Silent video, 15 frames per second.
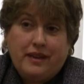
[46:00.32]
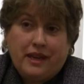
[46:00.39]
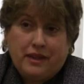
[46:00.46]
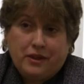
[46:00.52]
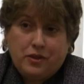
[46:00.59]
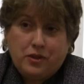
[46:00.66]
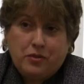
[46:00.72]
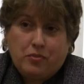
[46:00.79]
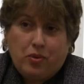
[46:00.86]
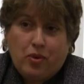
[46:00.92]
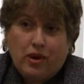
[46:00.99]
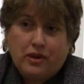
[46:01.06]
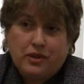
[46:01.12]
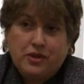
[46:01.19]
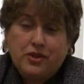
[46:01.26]
and her
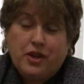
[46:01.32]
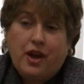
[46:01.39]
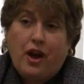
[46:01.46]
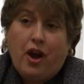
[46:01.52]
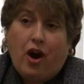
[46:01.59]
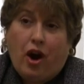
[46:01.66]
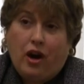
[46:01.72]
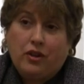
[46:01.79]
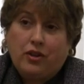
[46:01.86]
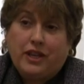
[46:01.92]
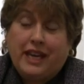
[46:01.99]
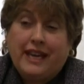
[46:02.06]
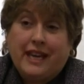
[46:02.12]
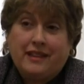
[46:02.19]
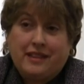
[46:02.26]
supporters are
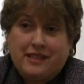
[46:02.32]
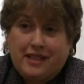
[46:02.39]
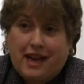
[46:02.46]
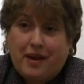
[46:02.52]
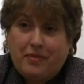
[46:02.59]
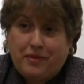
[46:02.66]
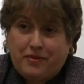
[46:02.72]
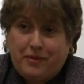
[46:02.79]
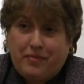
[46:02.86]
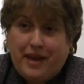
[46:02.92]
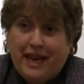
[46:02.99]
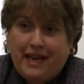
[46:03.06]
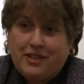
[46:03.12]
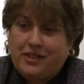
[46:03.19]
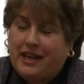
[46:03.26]
looking at the top of the
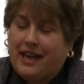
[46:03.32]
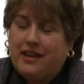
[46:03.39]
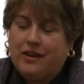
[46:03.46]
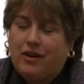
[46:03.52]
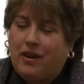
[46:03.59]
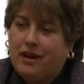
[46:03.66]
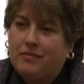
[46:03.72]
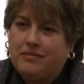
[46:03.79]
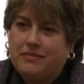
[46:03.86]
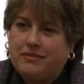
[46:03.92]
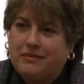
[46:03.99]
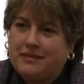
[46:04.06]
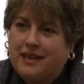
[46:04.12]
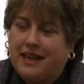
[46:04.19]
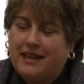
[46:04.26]
page. And I know I'm
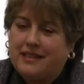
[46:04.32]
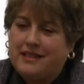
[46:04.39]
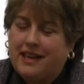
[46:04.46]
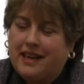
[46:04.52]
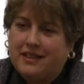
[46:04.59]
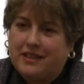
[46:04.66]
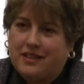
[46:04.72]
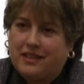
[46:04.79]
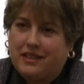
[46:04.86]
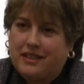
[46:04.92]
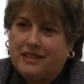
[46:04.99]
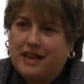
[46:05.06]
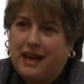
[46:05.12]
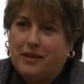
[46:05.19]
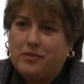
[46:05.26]
kind of technical
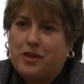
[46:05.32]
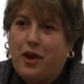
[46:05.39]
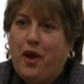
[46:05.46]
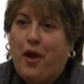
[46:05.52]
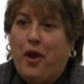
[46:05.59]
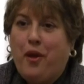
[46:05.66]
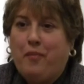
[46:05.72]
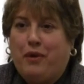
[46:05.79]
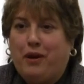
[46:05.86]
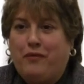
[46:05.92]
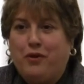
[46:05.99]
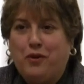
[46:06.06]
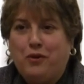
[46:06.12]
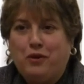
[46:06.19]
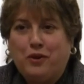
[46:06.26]
at times. But
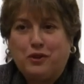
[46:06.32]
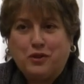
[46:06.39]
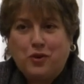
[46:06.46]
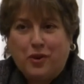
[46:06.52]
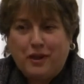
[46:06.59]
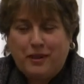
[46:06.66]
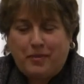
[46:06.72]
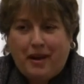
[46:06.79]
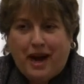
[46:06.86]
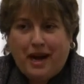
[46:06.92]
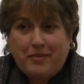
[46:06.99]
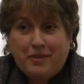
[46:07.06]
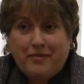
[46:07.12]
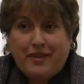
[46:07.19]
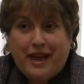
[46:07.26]
if you look toward the
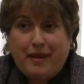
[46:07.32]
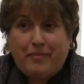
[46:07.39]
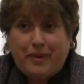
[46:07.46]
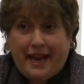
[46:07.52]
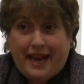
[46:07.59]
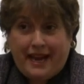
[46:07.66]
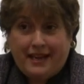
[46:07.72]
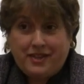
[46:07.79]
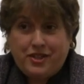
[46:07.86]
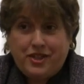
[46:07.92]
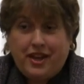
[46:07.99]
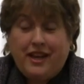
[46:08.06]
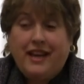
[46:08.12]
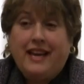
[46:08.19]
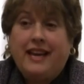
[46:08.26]
bottom of that page,
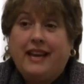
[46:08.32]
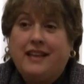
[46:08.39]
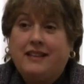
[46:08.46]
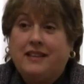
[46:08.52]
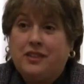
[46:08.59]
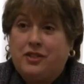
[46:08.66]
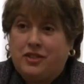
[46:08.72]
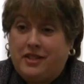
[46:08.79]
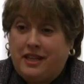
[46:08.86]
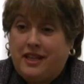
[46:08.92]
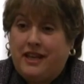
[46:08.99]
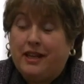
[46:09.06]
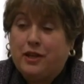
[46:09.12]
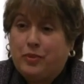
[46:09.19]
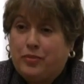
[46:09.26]
the
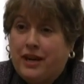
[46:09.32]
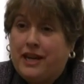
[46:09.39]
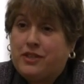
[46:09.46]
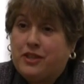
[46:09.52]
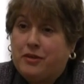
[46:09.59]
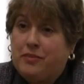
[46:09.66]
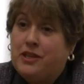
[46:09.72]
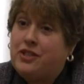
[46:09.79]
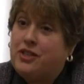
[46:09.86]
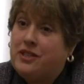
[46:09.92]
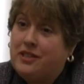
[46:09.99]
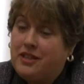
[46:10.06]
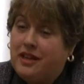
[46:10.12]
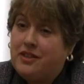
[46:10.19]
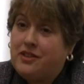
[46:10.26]
Interbranch
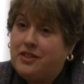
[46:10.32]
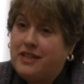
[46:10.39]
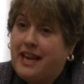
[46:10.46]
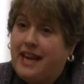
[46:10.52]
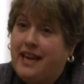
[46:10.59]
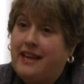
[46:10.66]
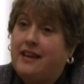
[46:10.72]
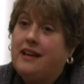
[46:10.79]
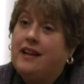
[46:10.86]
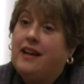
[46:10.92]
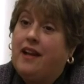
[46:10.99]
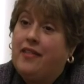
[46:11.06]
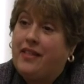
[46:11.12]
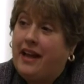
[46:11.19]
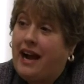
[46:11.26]
Commission does say
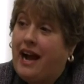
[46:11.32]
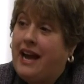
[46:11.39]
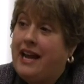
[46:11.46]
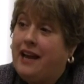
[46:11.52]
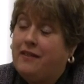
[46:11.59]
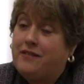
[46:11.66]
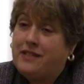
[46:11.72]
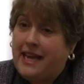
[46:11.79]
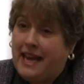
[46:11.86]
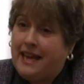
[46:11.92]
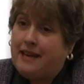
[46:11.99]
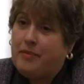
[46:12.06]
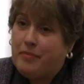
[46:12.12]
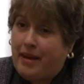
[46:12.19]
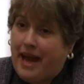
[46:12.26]
that I have
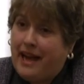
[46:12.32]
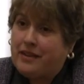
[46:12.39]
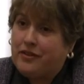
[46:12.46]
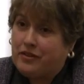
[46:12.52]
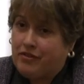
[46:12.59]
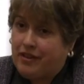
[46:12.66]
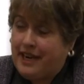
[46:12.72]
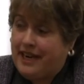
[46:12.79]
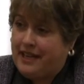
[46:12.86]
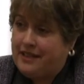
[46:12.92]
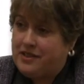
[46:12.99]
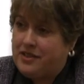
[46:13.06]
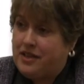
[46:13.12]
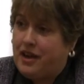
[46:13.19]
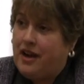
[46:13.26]
taken back the
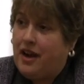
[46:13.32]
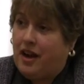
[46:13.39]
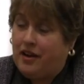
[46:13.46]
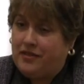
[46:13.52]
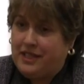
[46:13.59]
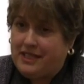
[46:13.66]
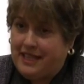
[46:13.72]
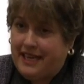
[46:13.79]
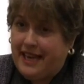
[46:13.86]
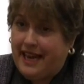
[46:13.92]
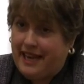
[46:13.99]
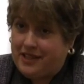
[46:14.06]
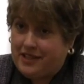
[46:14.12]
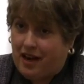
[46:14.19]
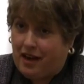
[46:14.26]
reins of the
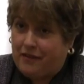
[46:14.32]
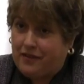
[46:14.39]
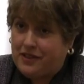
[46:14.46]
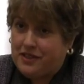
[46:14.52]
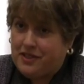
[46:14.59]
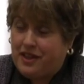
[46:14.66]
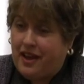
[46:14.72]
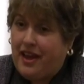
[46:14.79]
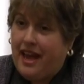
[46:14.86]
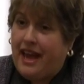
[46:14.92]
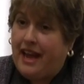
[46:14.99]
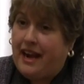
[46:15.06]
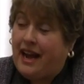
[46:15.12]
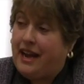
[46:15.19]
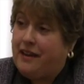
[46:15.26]
DA's office,
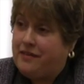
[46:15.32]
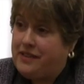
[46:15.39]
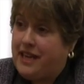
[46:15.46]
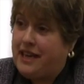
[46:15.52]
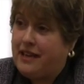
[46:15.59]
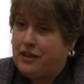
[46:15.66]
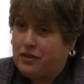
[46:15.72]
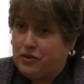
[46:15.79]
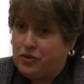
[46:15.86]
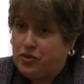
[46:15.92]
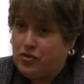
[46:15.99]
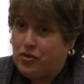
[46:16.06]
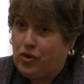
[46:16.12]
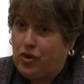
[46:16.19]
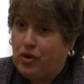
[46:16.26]
and I have taken
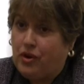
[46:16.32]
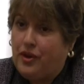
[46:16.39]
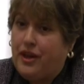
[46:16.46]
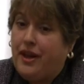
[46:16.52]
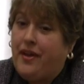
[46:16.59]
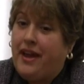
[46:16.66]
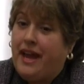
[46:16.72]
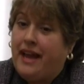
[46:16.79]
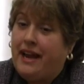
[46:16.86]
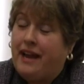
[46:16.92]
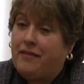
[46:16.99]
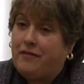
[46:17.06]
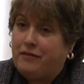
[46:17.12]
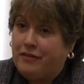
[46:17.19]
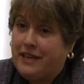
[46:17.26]
control and
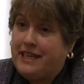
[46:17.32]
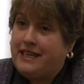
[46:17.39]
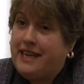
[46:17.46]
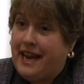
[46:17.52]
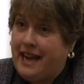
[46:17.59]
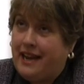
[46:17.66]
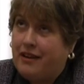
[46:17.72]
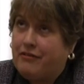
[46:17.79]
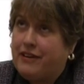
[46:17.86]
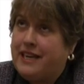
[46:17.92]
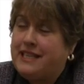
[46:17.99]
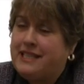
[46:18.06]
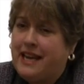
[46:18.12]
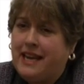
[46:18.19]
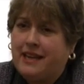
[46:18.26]
have
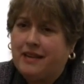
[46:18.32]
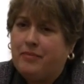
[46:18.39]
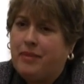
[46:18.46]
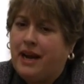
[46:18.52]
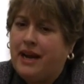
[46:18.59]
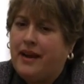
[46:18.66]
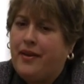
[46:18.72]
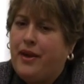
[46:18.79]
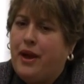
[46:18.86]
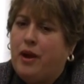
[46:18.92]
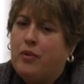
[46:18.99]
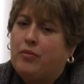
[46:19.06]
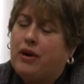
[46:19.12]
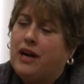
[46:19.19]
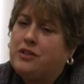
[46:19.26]
retaken my
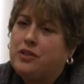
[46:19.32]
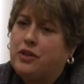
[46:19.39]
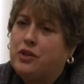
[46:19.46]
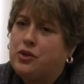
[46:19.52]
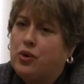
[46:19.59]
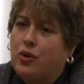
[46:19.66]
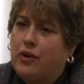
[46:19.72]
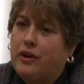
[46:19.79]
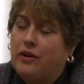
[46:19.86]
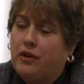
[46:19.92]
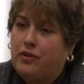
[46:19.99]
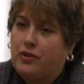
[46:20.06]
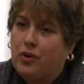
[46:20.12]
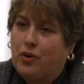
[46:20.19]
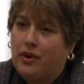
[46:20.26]
prosecutorial
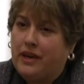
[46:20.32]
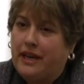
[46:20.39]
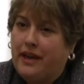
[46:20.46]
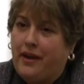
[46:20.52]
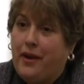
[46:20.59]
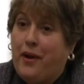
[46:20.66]
authority.